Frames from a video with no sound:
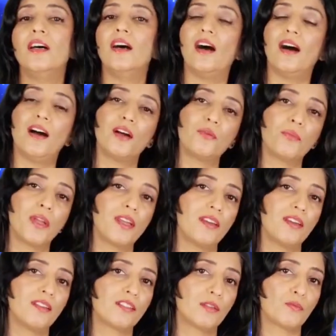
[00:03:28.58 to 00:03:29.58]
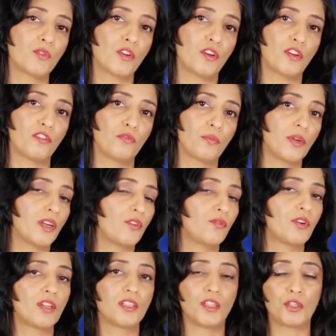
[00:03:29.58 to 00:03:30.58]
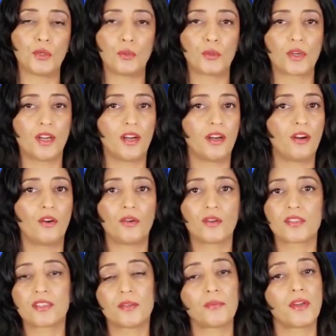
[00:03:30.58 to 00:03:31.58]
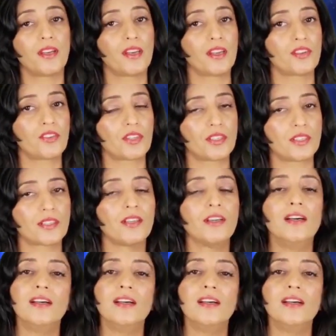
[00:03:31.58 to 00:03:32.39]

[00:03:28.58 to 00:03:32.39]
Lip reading: are making some sort of parivartan yoga or some connections,